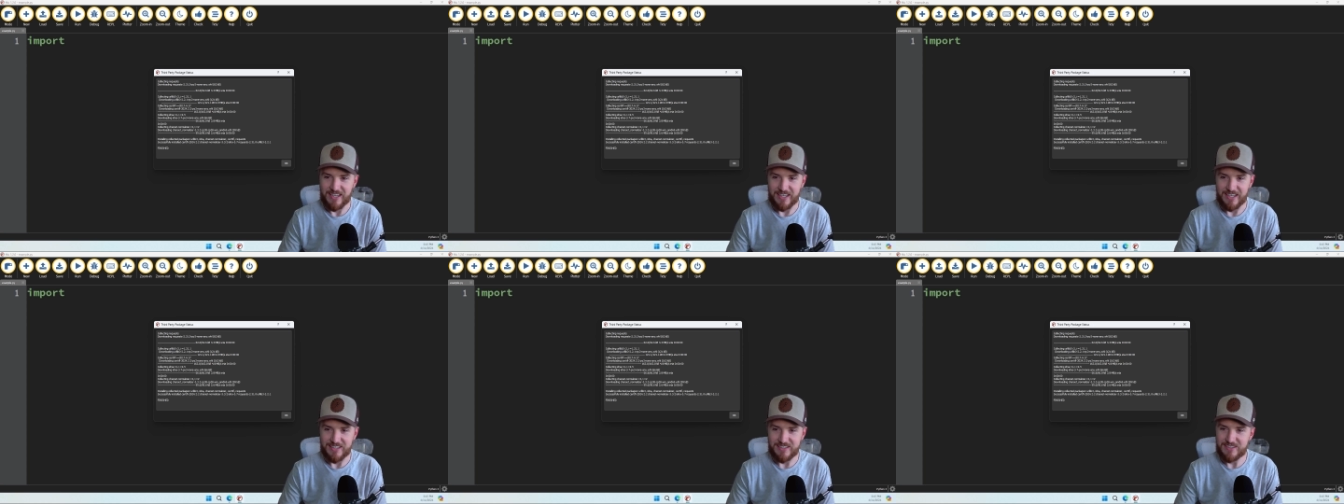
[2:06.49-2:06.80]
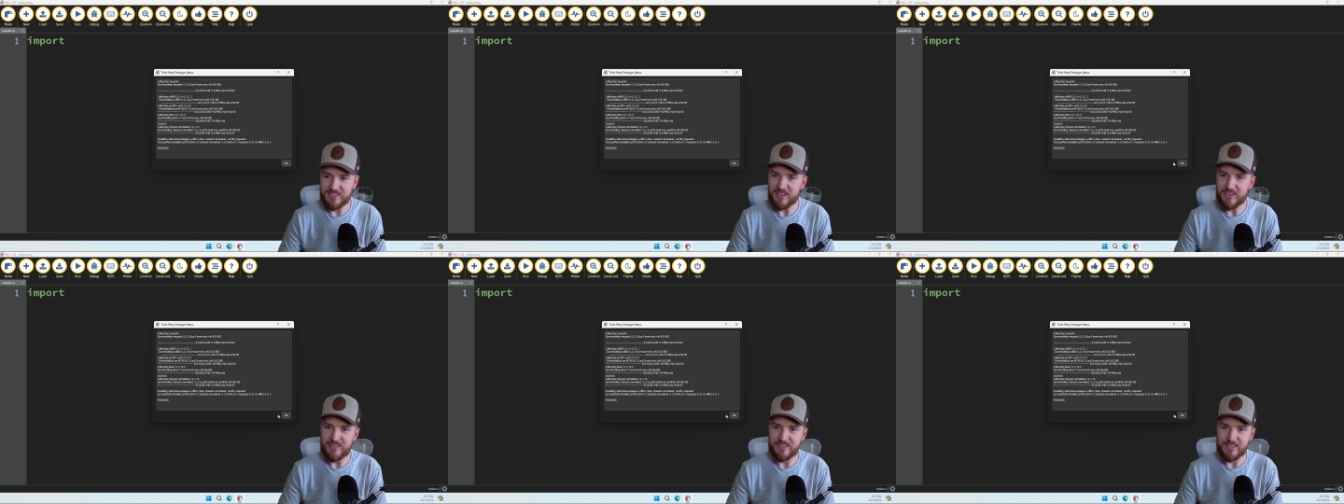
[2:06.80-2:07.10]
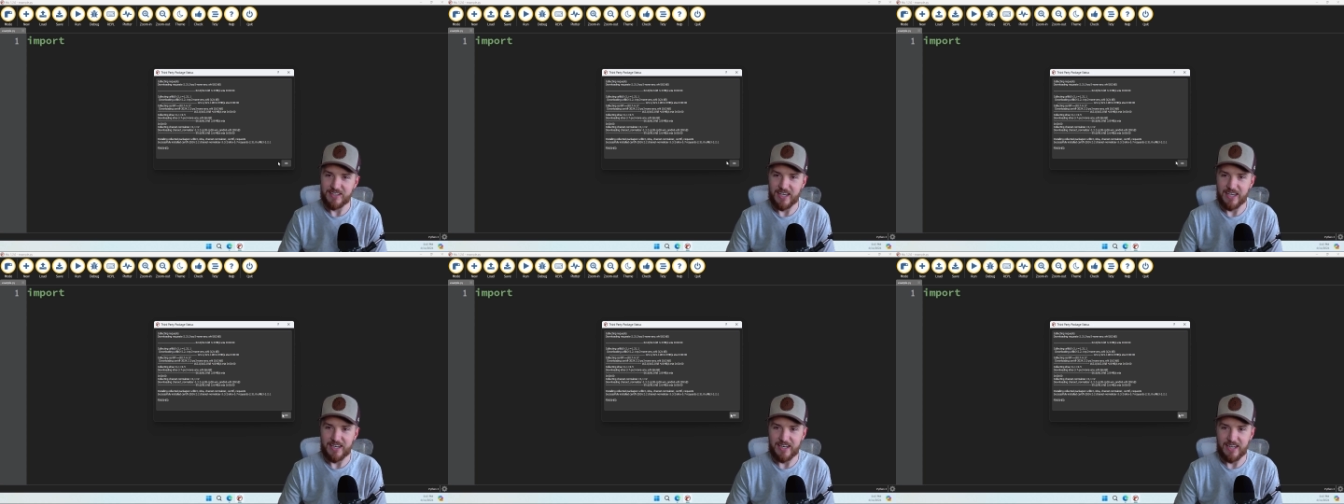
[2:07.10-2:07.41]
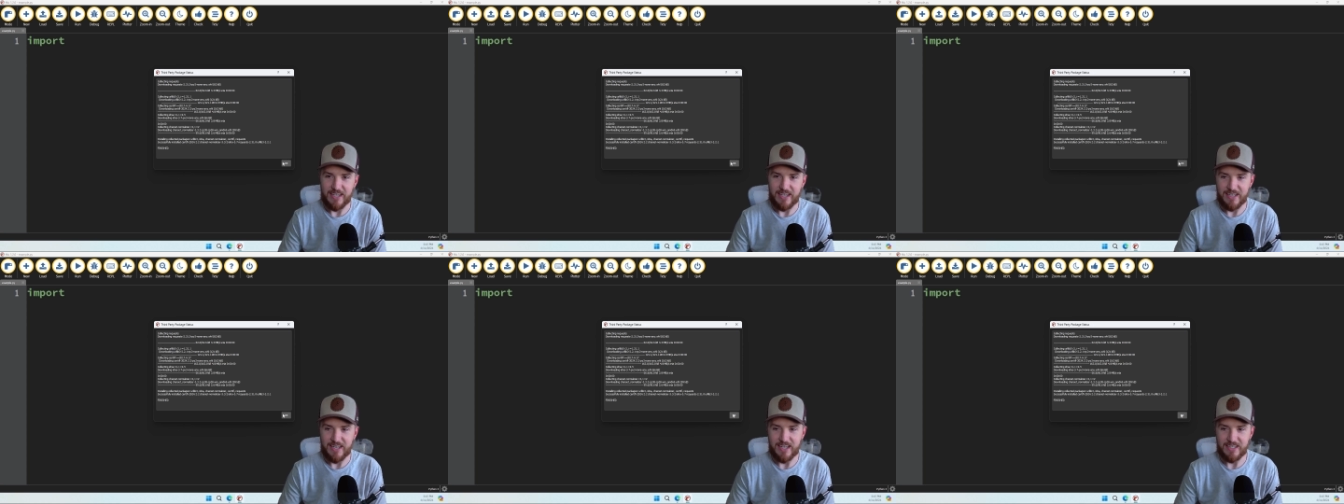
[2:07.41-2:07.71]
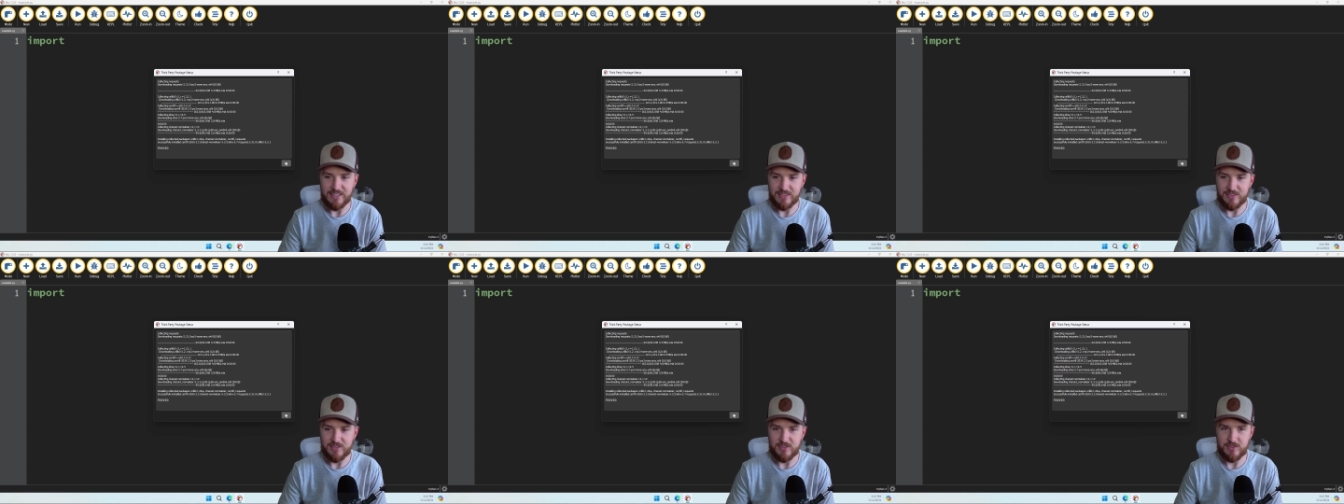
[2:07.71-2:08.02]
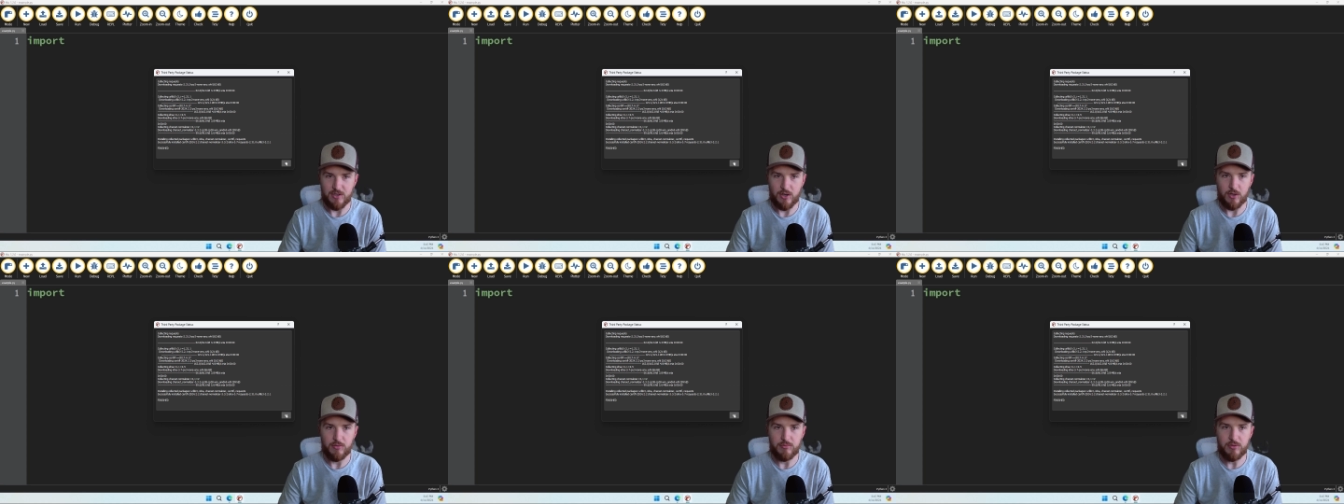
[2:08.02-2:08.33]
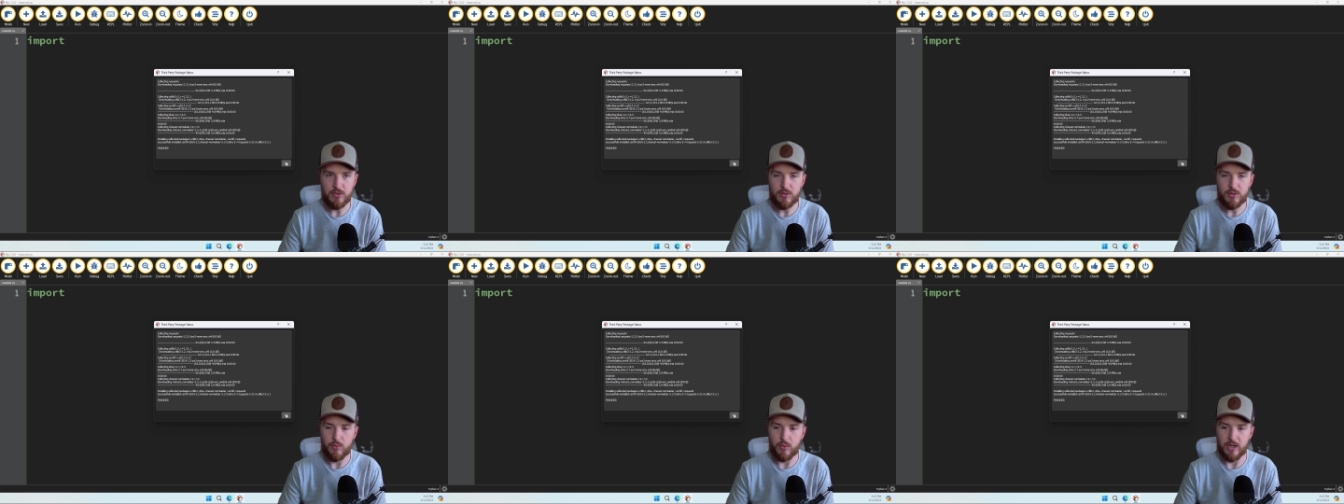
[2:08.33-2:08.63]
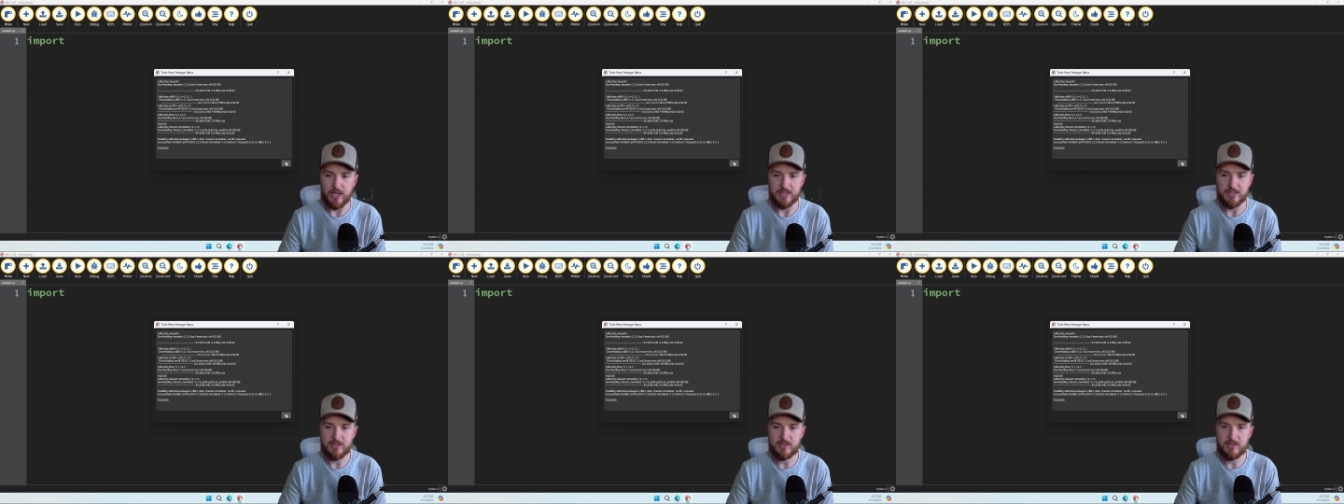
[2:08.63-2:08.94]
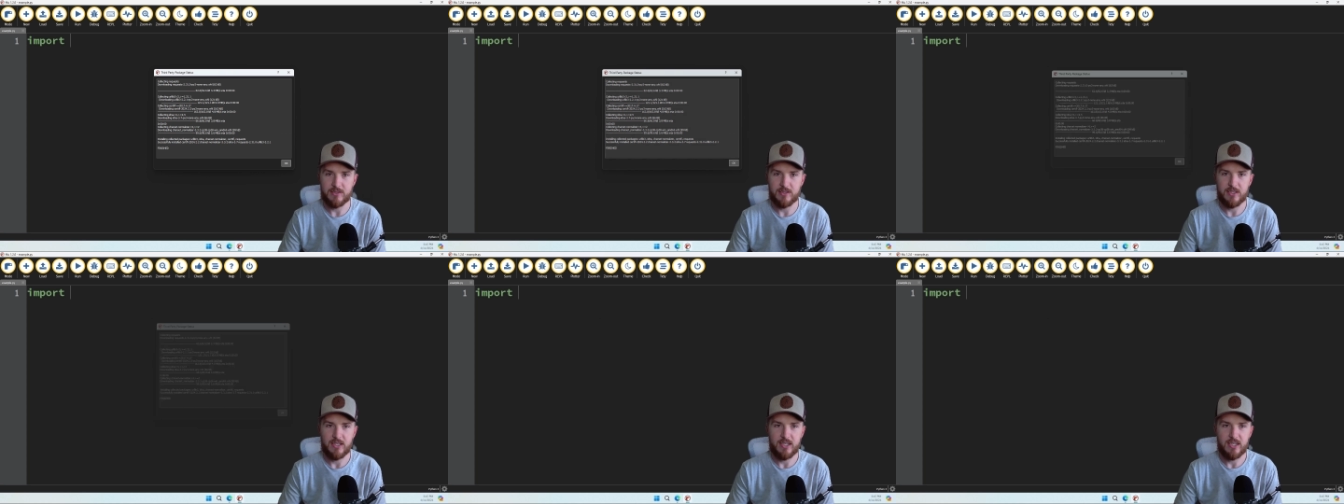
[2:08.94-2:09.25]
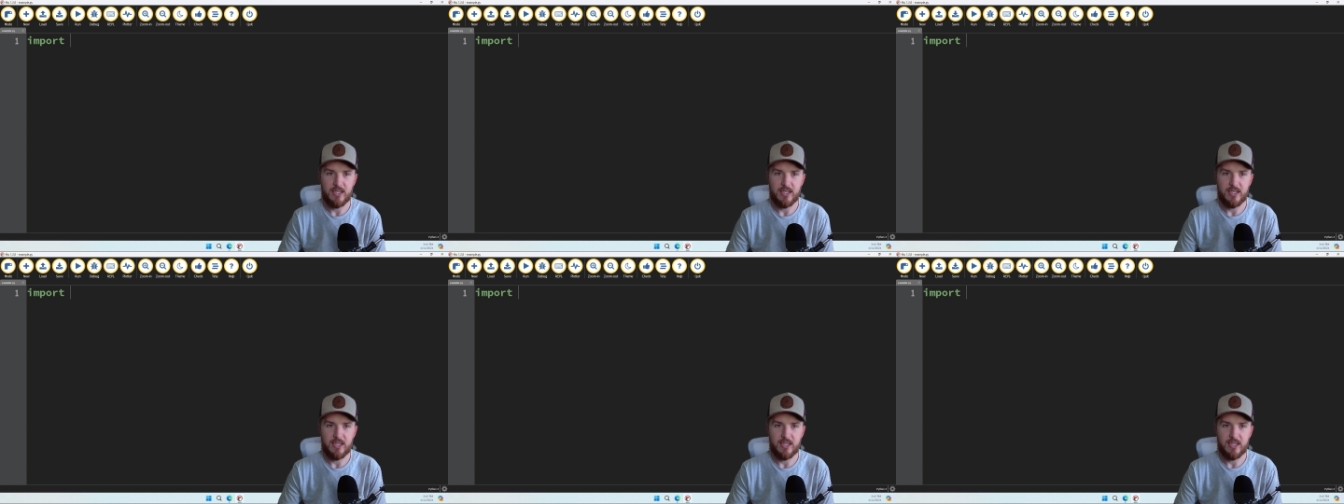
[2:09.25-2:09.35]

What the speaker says: It's done. It has installed requests.